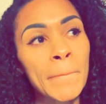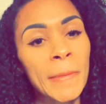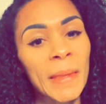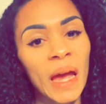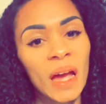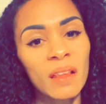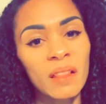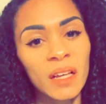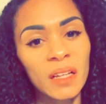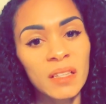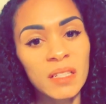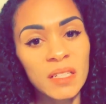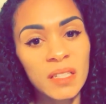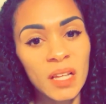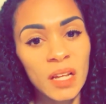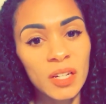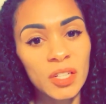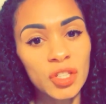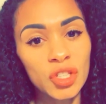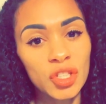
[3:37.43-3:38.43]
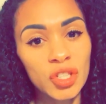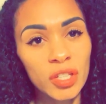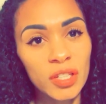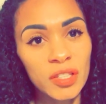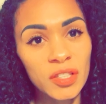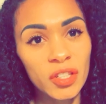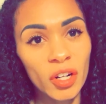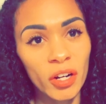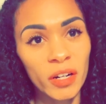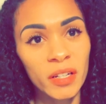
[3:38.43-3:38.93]
and the sun is
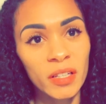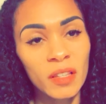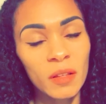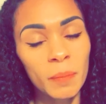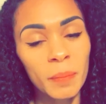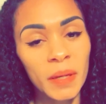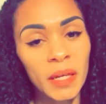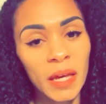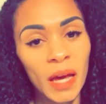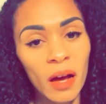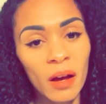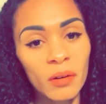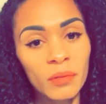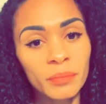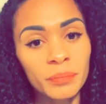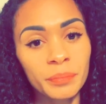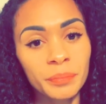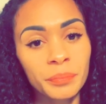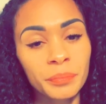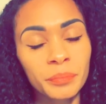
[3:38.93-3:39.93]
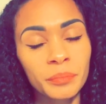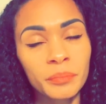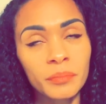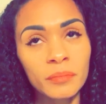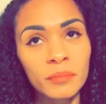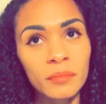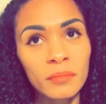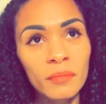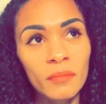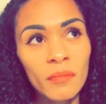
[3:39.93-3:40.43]
just starting to peek out.
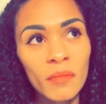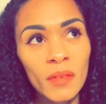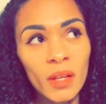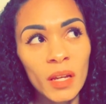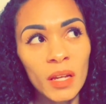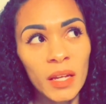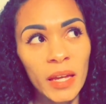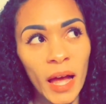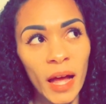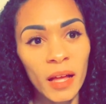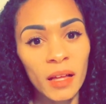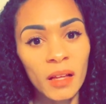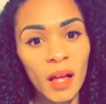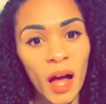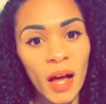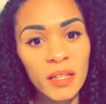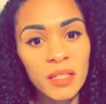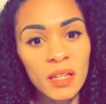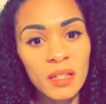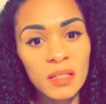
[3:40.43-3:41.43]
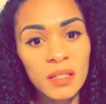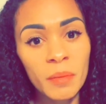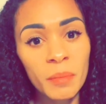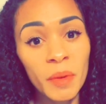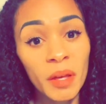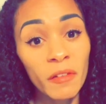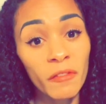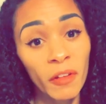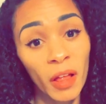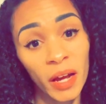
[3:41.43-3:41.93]
Yeah, I saw
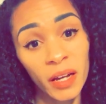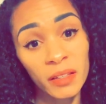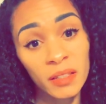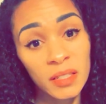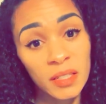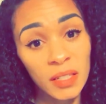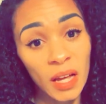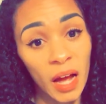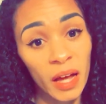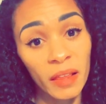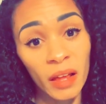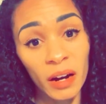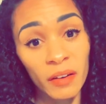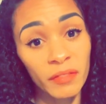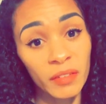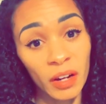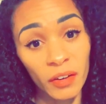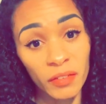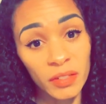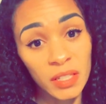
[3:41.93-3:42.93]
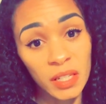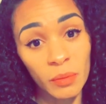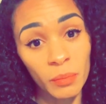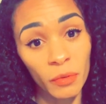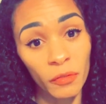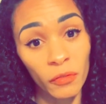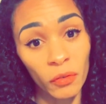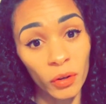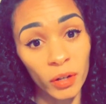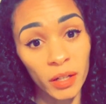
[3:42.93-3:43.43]
something flying in the sky that I've never seen
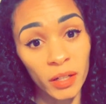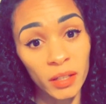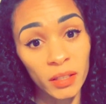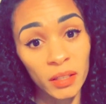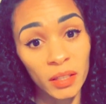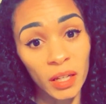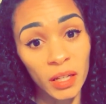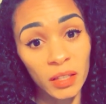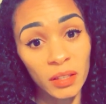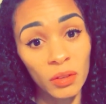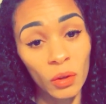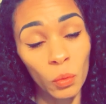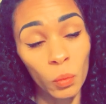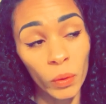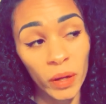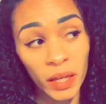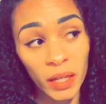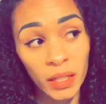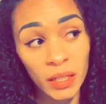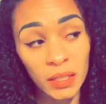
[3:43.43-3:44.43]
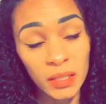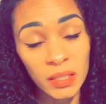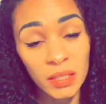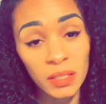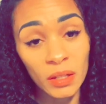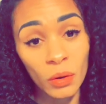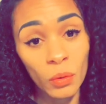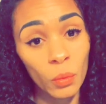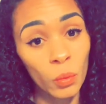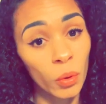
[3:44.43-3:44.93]
before. The wings
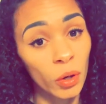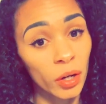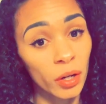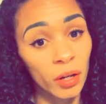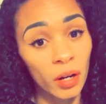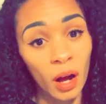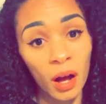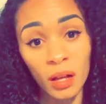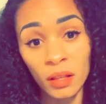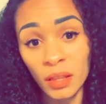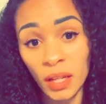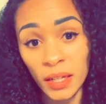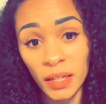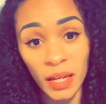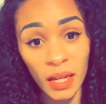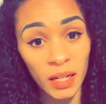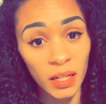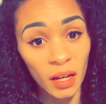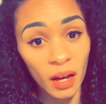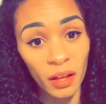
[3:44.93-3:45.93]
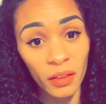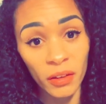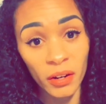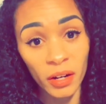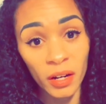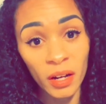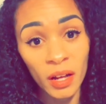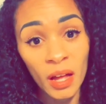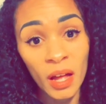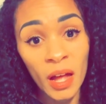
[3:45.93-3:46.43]
were unlike any
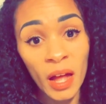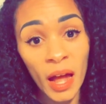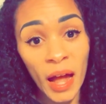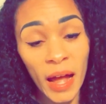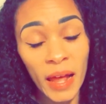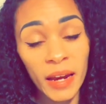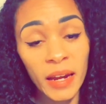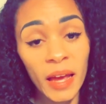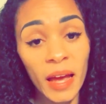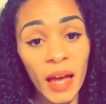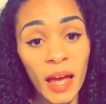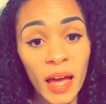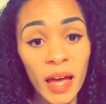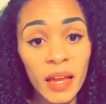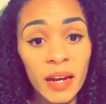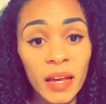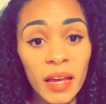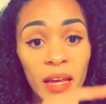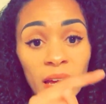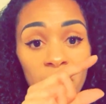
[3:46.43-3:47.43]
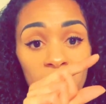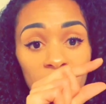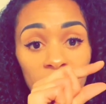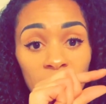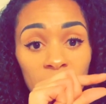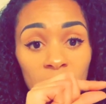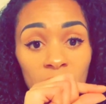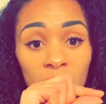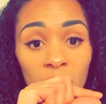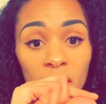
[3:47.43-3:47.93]
other, and it had a
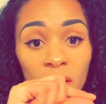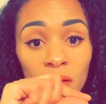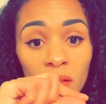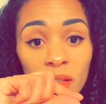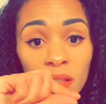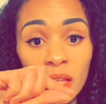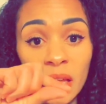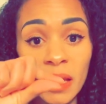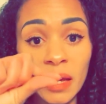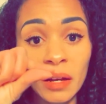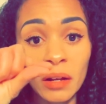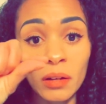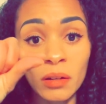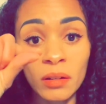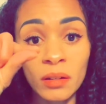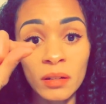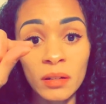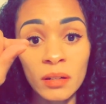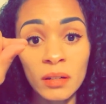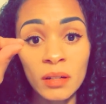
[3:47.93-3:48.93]
little tail